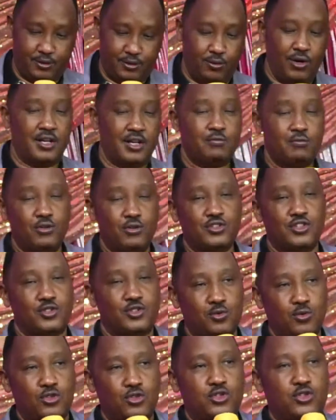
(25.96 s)
What
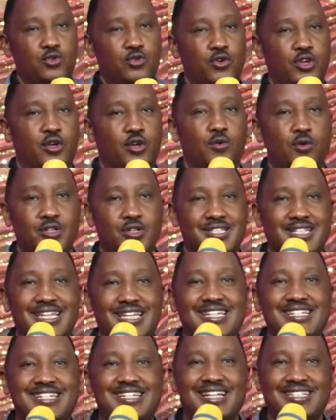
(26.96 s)
Moses was doing was
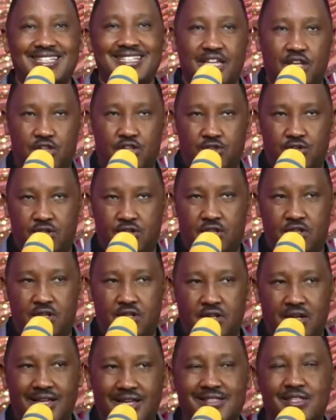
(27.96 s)
intercession.
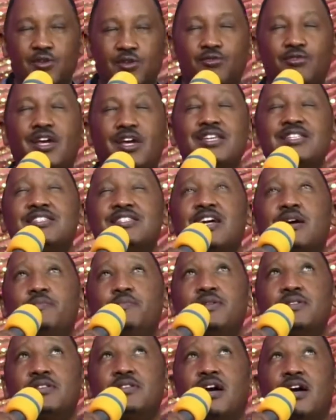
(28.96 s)
As he raised up
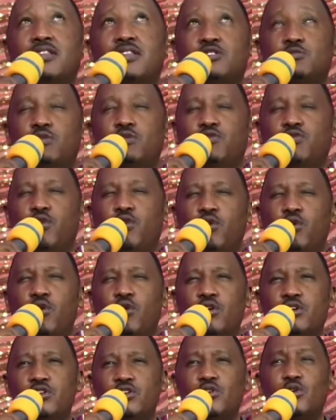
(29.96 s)
his hands before
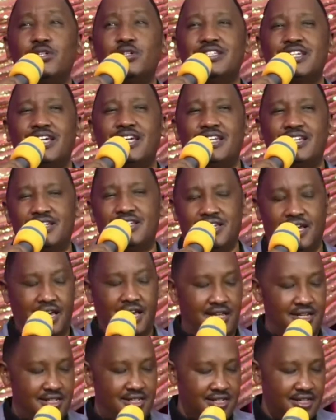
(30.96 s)
God, not getting
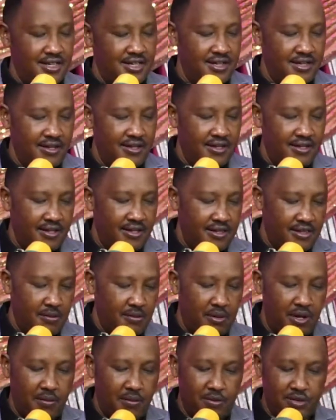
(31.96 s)
tired, the
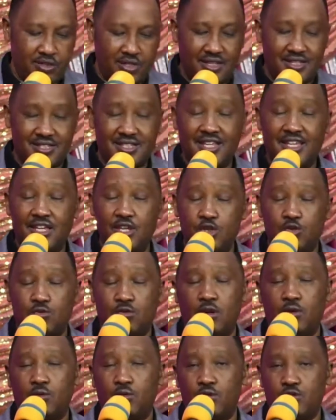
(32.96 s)
Bible says
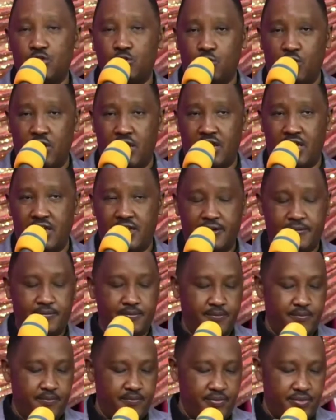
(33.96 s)
Israel was winning.
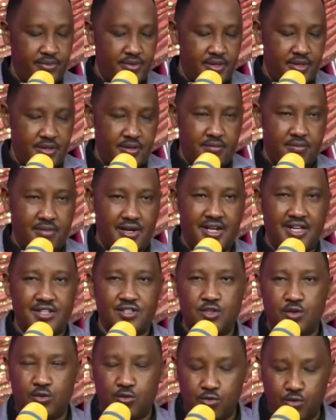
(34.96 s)
But
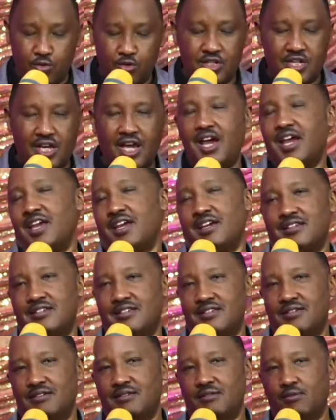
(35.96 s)
as he grew
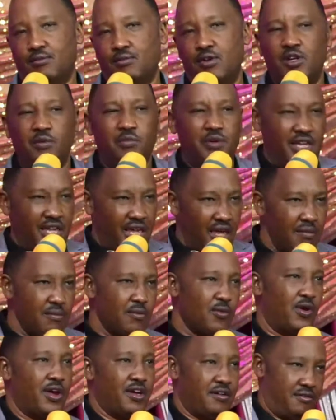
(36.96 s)
tired, when he
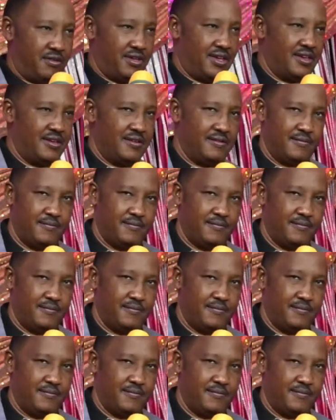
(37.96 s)
became weary,